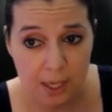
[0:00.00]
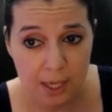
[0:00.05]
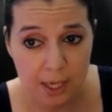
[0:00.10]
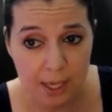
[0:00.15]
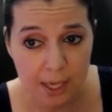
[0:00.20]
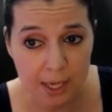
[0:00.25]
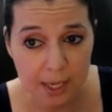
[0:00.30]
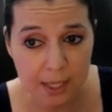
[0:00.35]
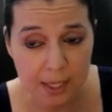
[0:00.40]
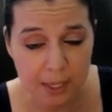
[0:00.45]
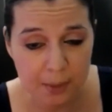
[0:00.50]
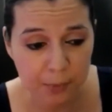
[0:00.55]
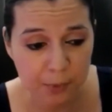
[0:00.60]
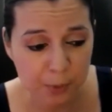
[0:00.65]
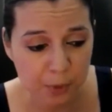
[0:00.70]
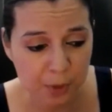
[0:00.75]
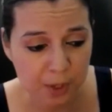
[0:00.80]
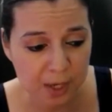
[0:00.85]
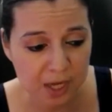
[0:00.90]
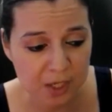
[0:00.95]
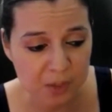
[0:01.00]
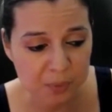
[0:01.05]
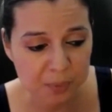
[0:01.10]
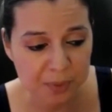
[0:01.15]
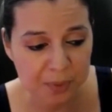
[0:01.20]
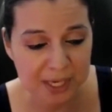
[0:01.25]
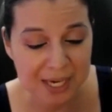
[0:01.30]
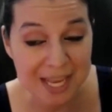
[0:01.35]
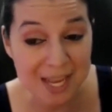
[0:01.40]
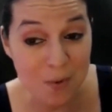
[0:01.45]
And we were
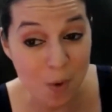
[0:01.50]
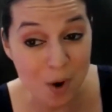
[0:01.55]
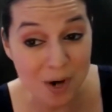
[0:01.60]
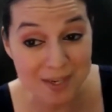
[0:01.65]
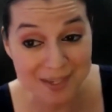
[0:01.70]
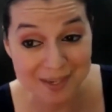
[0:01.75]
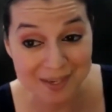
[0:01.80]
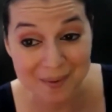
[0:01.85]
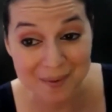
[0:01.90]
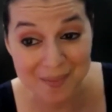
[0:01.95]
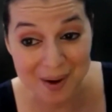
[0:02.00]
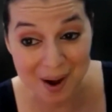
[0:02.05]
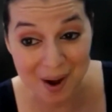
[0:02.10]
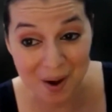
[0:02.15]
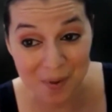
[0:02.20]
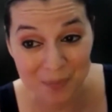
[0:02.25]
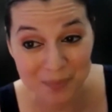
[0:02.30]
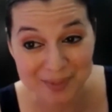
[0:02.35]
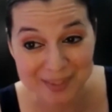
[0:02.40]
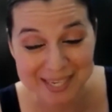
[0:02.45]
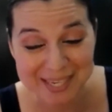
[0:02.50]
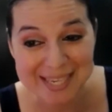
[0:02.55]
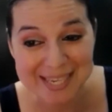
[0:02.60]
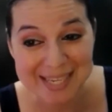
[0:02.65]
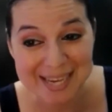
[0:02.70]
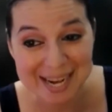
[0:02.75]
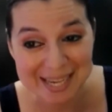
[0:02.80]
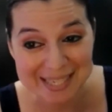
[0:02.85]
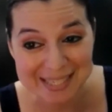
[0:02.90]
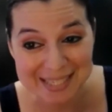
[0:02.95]
contemplating, he wanted to come out, but then he
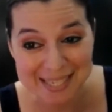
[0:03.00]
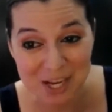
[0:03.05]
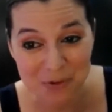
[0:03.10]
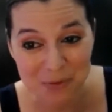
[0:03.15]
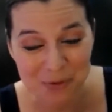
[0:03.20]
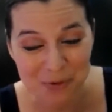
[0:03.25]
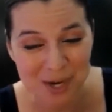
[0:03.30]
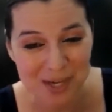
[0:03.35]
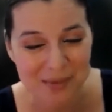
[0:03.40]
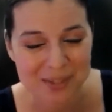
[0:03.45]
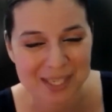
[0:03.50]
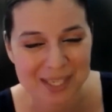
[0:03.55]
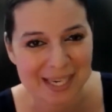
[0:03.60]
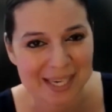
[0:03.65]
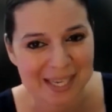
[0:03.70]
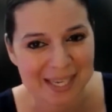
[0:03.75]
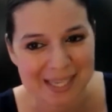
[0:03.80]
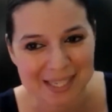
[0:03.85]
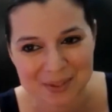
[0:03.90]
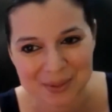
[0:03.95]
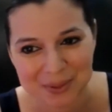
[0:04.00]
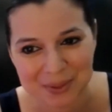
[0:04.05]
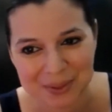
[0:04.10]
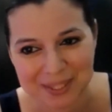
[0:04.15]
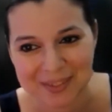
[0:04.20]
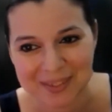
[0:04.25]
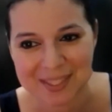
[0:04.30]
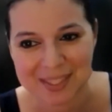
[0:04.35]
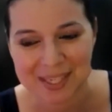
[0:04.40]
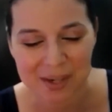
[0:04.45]
got stage fright and was like, I can't do
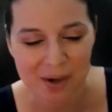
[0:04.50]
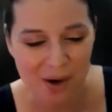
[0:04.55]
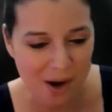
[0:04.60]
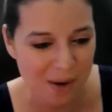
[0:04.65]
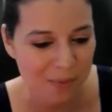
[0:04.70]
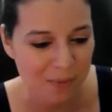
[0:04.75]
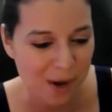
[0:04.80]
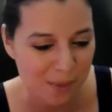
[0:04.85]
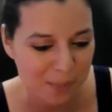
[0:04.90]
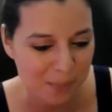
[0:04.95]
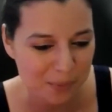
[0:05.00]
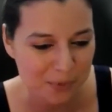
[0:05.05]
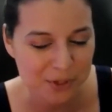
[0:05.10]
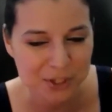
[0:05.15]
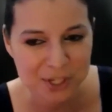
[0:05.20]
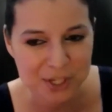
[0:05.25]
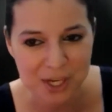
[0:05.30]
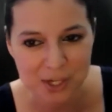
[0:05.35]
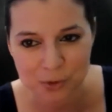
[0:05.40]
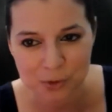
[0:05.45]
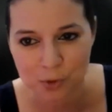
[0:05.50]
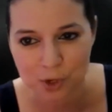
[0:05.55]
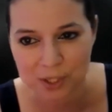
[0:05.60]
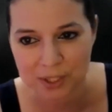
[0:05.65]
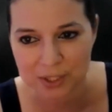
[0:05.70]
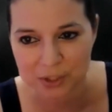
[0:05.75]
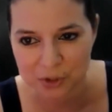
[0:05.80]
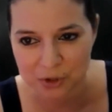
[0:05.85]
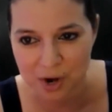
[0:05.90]
it. I was like, all right, well, I appreciate you wanting to